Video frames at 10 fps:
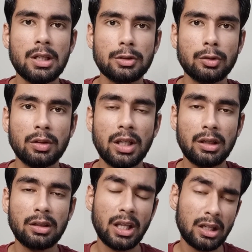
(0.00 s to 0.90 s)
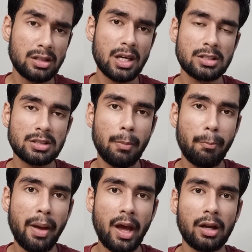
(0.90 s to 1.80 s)
So they take a step
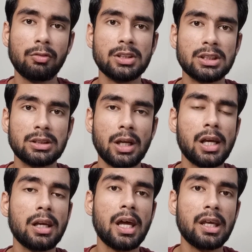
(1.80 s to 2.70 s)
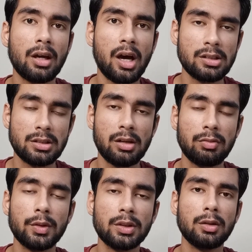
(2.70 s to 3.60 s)
back, which is unlike high
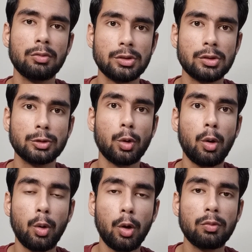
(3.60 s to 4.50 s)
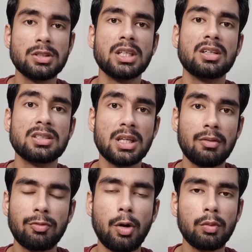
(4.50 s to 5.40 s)
self-worth individuals who always take a
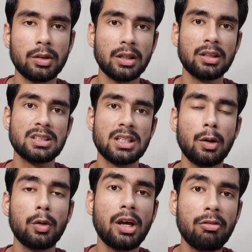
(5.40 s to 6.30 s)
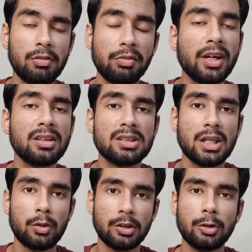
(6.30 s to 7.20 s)
step forward and they say, okay, I will figure this
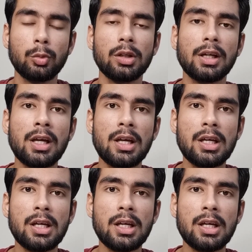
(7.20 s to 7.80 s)
out and do it.